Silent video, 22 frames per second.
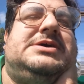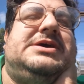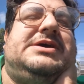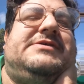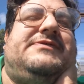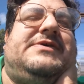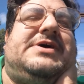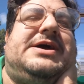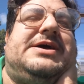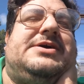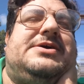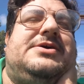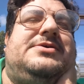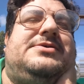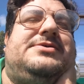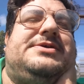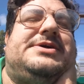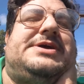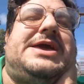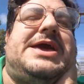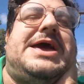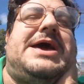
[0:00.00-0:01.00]
if I go to
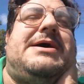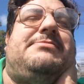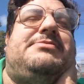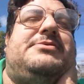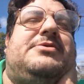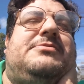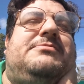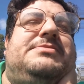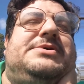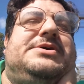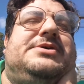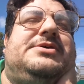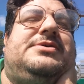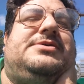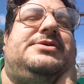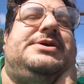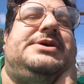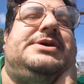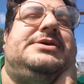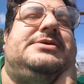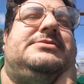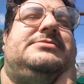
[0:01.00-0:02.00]
the Capitol
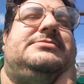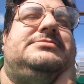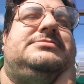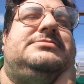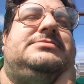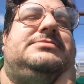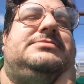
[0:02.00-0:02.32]
building